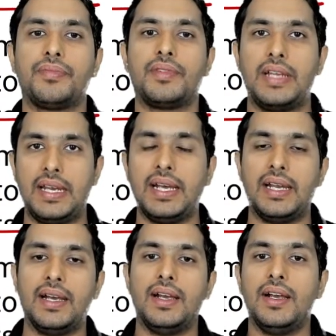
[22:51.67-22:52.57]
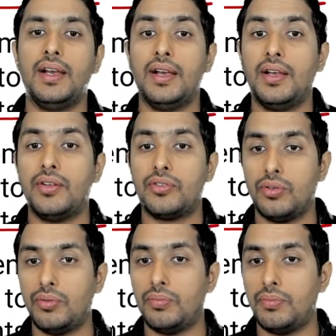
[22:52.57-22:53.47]
Getting it?
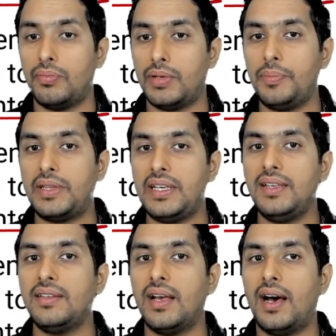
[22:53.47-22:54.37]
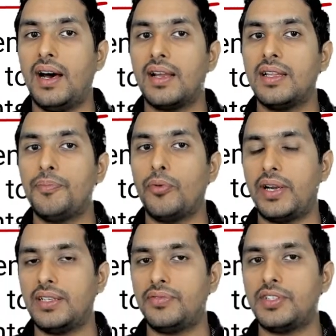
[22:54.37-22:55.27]
So these are the
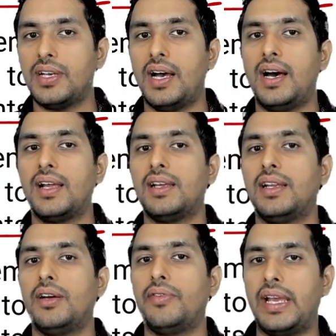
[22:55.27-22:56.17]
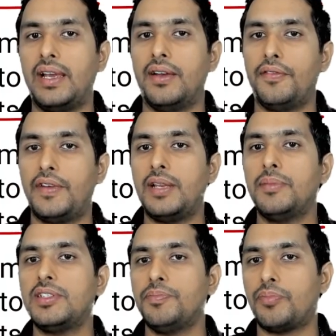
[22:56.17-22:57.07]
points which are in a way very
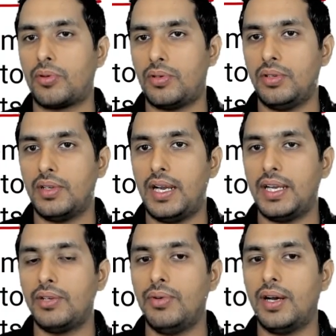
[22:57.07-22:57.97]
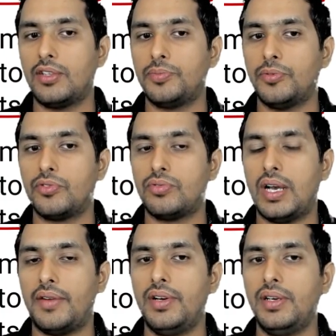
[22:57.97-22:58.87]
much important, and you are supposed to
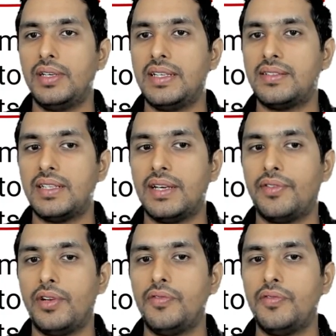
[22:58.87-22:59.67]
have a decent level of